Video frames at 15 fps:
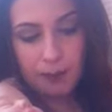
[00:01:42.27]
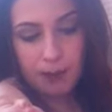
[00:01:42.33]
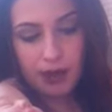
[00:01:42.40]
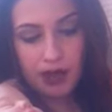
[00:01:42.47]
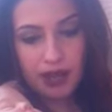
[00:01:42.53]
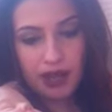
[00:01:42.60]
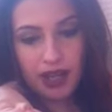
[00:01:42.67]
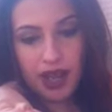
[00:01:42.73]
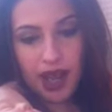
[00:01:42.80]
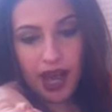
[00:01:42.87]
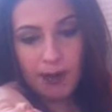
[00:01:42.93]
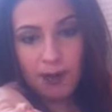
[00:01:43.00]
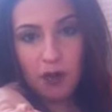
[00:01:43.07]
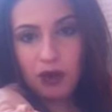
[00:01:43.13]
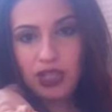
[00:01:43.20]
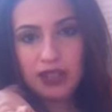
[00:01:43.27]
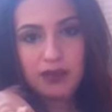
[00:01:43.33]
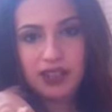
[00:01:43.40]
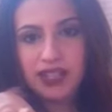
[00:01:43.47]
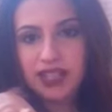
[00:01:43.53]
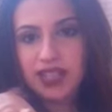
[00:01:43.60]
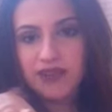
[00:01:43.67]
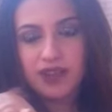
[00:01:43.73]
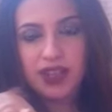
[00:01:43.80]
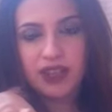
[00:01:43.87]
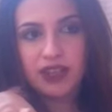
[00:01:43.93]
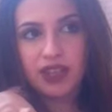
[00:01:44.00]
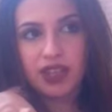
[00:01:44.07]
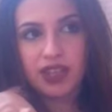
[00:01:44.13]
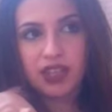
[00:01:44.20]
But I am only receiving
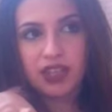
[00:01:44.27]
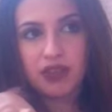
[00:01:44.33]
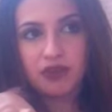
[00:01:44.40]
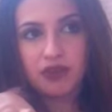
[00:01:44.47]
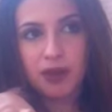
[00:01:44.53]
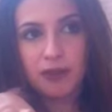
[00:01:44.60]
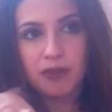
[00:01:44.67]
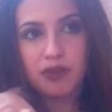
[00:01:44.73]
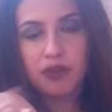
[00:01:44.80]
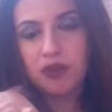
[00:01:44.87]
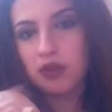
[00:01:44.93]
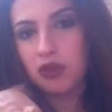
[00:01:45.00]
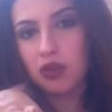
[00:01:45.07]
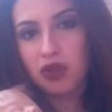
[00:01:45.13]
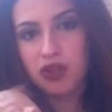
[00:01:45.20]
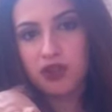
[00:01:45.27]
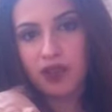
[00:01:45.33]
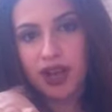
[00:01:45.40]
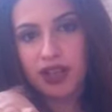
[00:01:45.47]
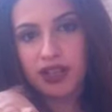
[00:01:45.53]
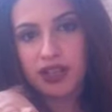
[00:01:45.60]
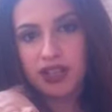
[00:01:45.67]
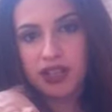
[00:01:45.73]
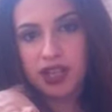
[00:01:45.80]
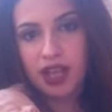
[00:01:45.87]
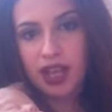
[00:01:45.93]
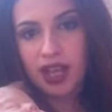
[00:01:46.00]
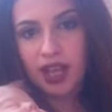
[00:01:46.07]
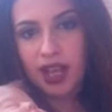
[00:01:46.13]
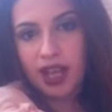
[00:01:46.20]
things from two close friends
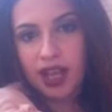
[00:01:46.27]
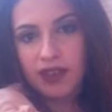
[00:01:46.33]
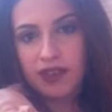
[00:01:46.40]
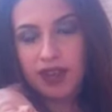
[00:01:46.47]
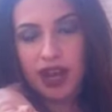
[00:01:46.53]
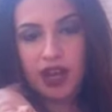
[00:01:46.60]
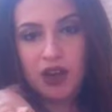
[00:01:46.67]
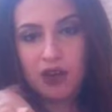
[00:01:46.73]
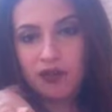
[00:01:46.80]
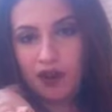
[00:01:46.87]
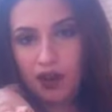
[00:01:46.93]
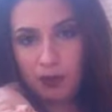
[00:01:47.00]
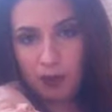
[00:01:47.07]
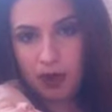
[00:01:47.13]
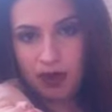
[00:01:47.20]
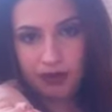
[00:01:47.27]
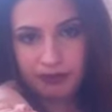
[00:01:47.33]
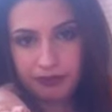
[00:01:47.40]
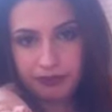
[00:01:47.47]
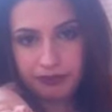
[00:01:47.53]
that I know very well.